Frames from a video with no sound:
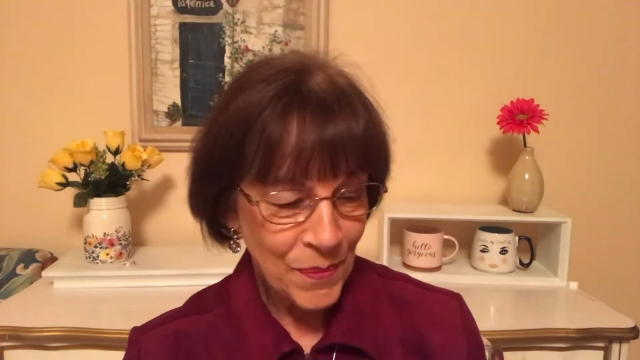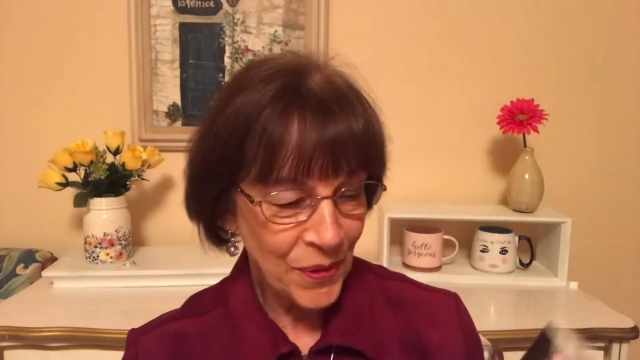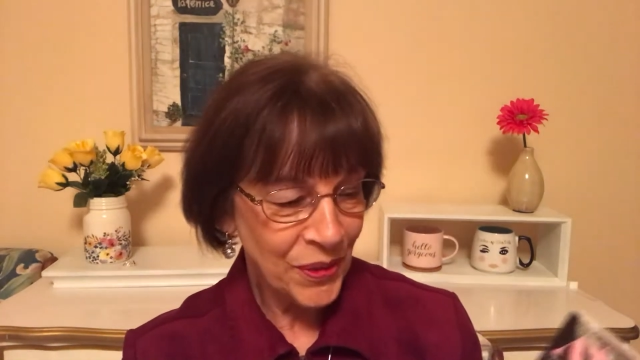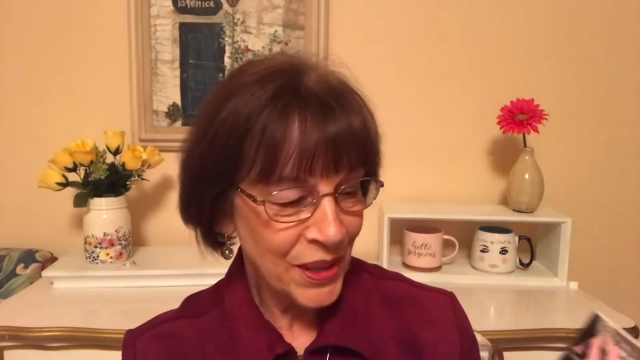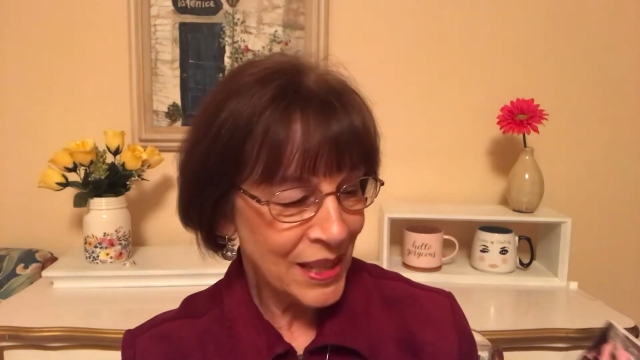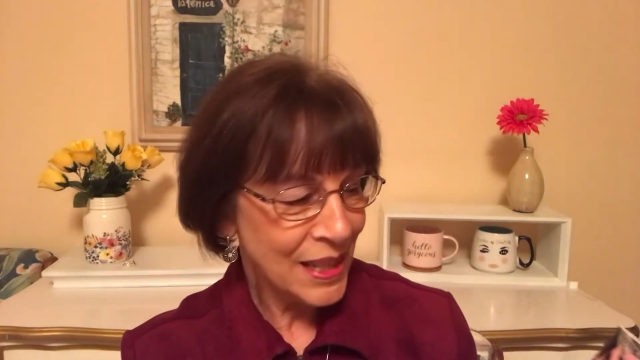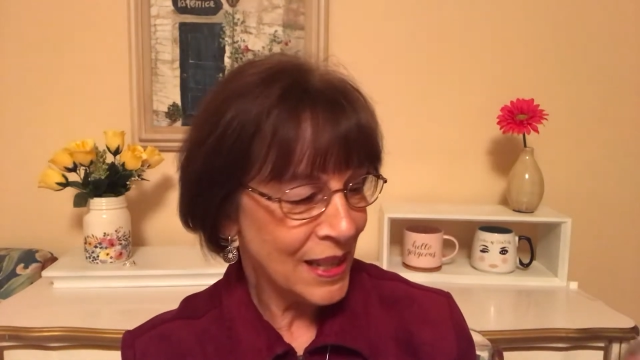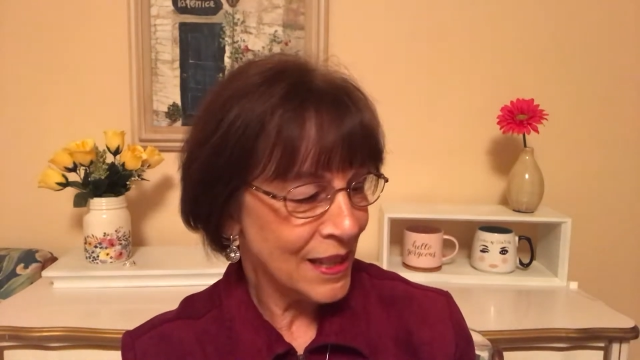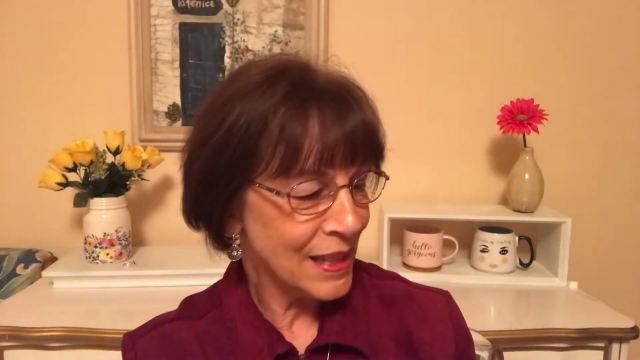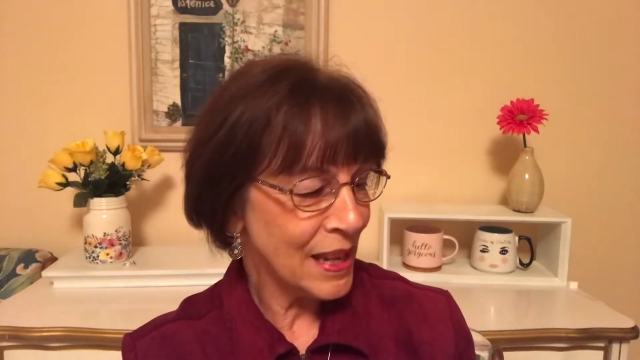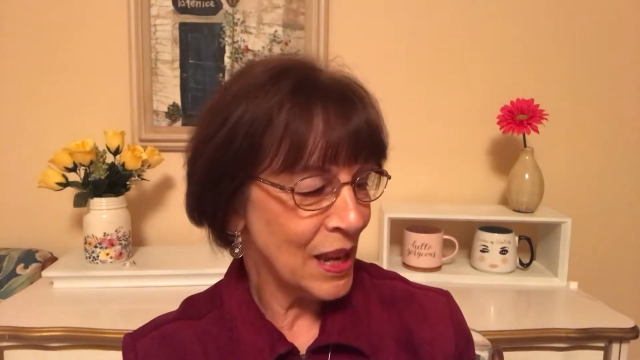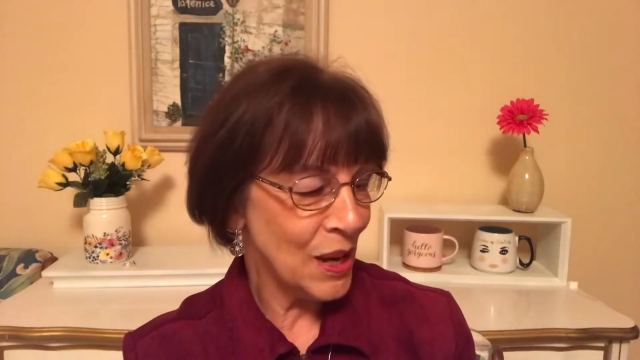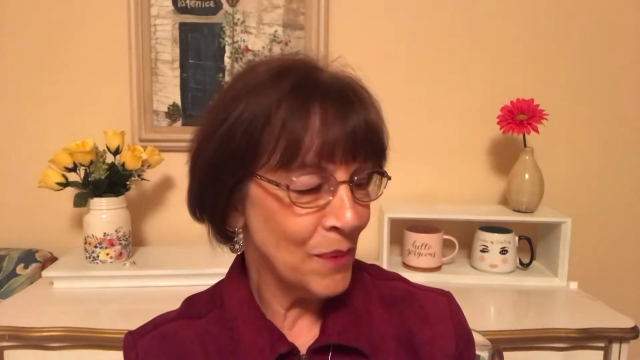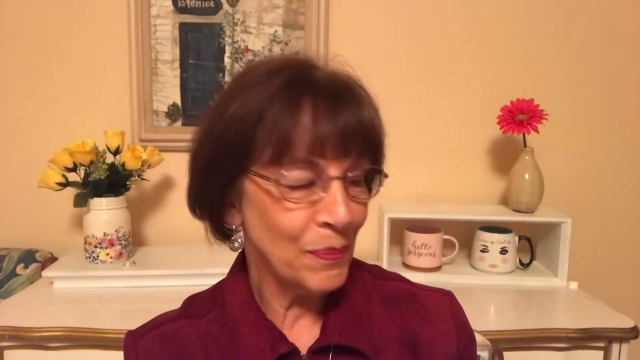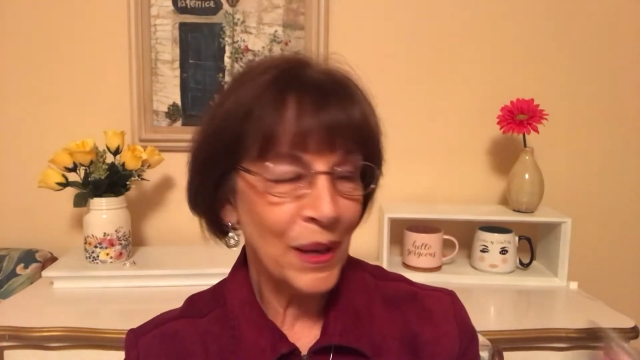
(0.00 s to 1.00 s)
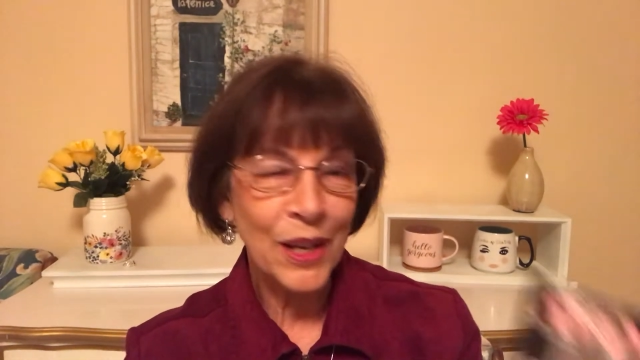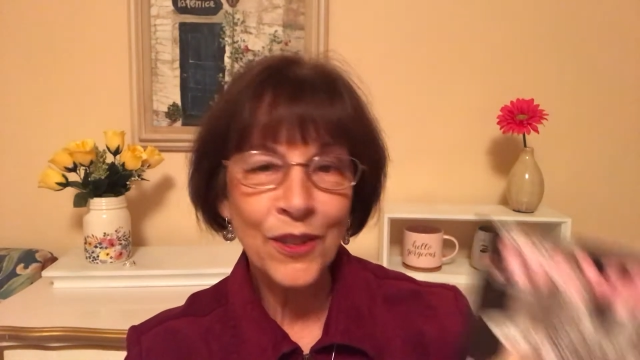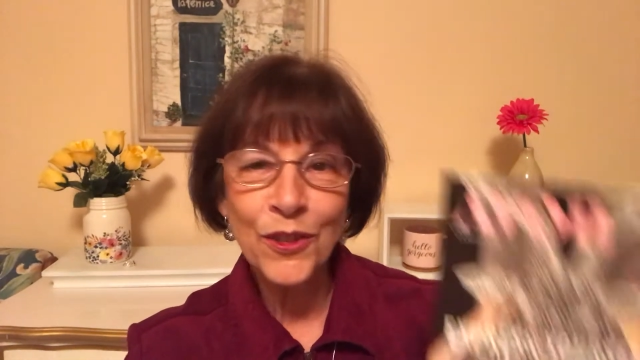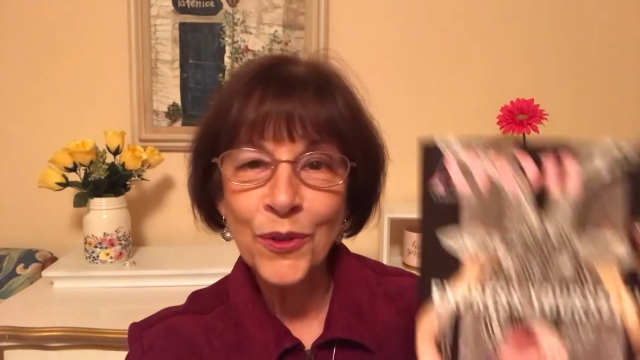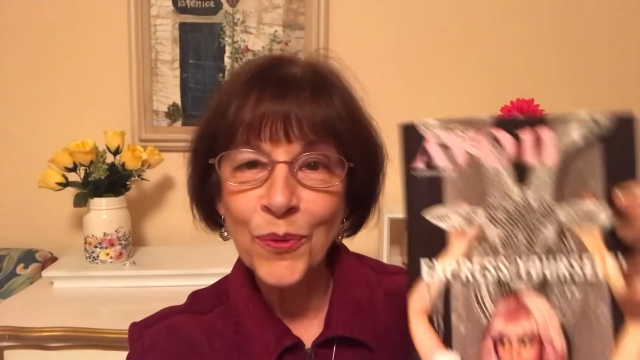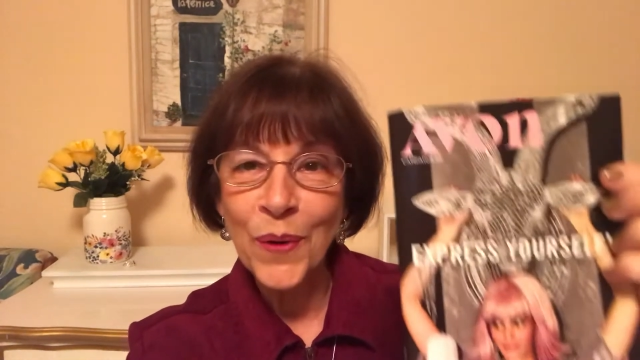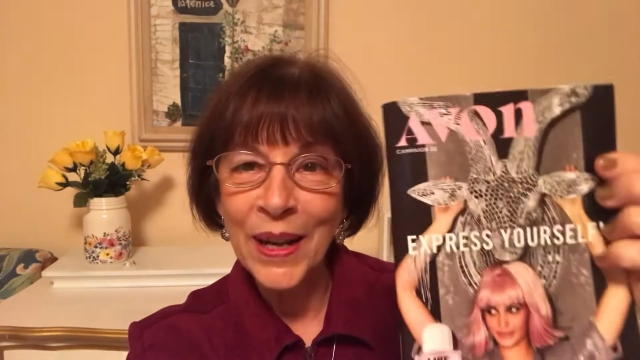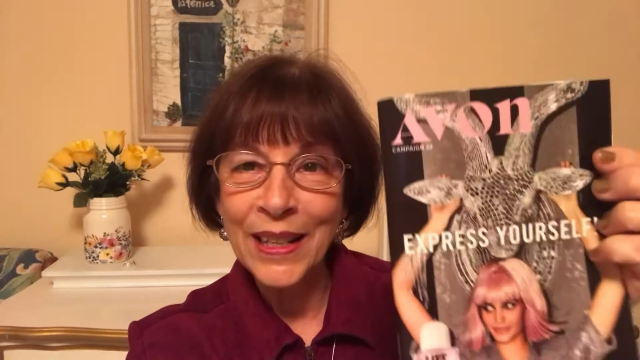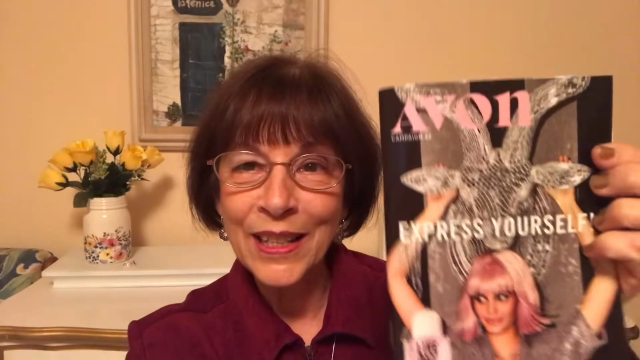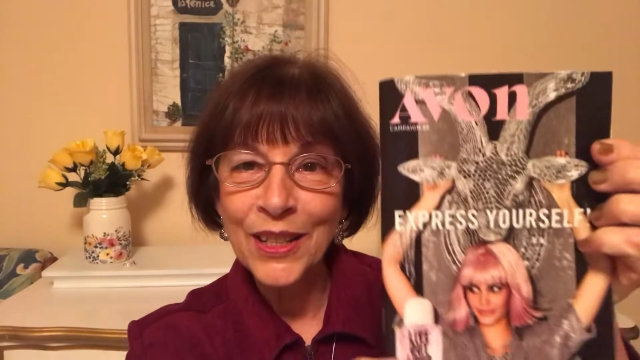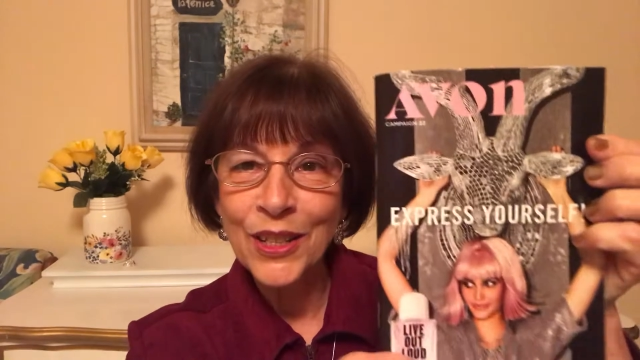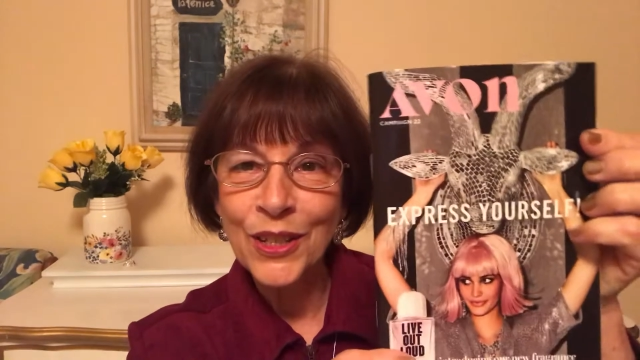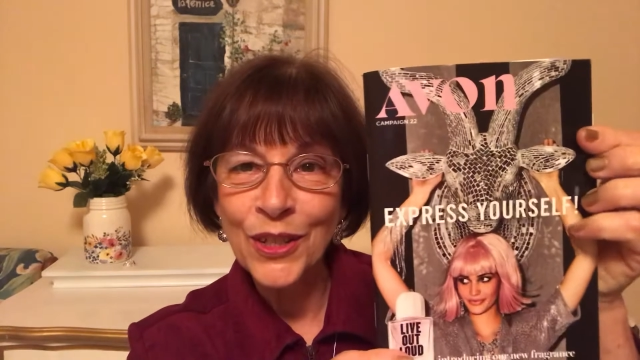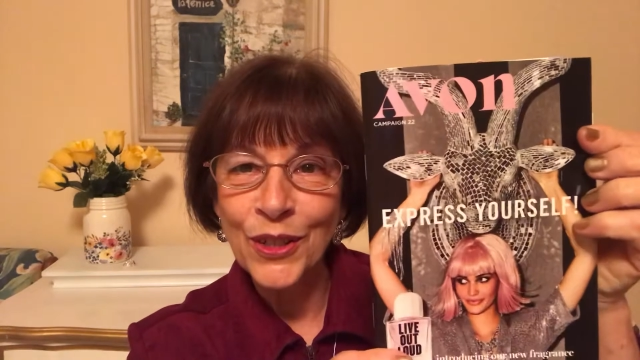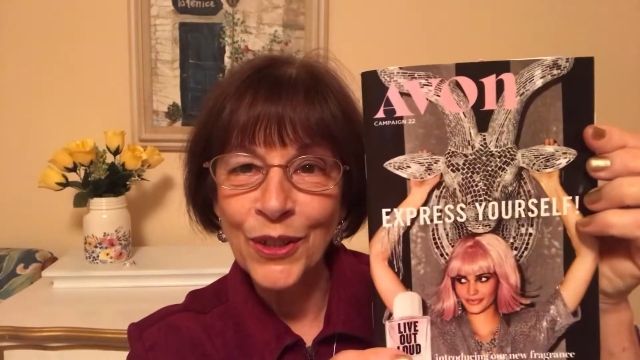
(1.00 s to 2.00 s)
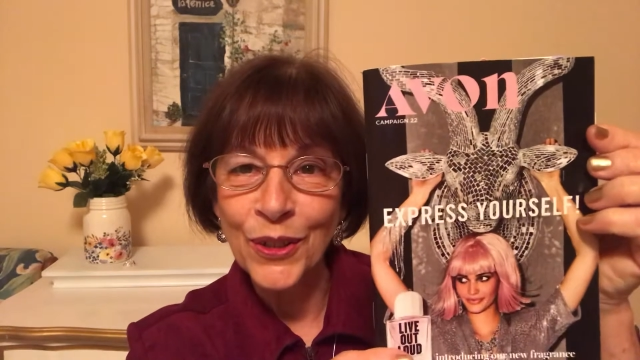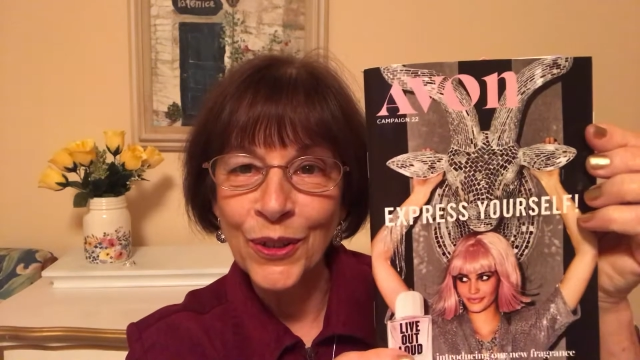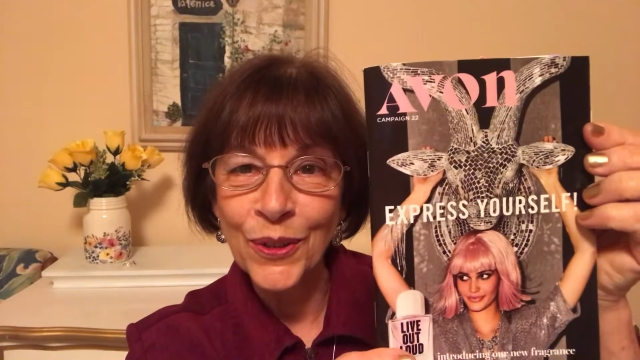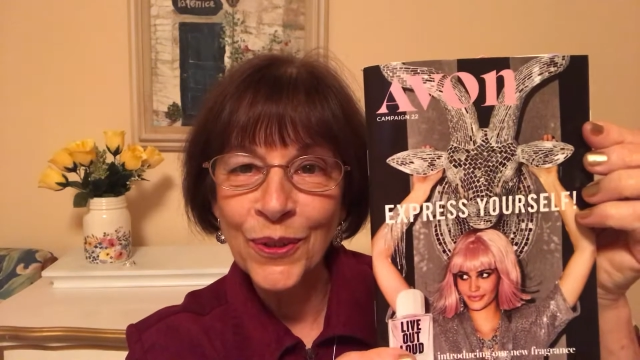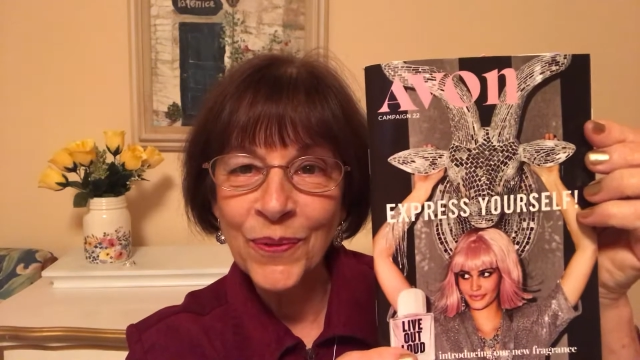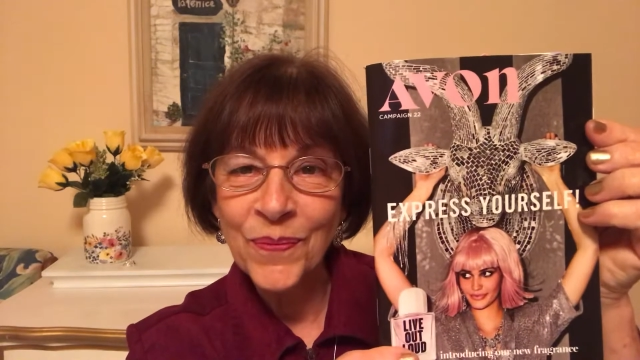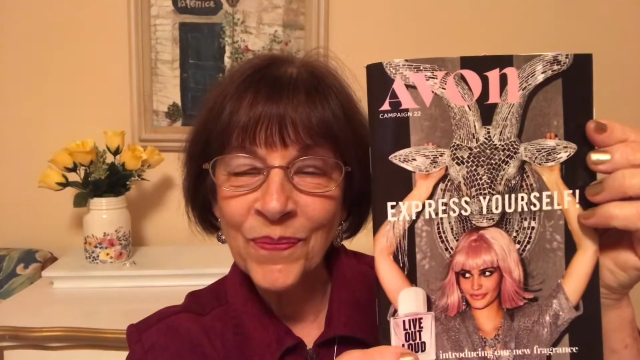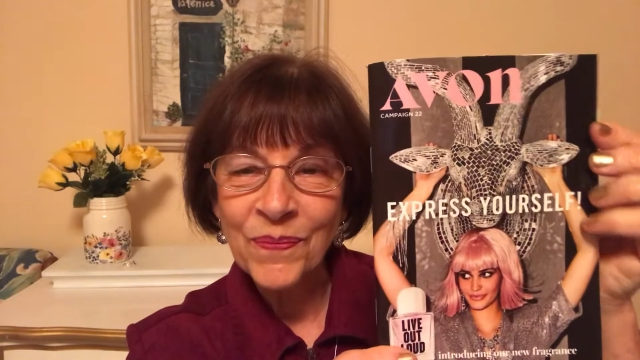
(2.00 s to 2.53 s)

but this is campaign 22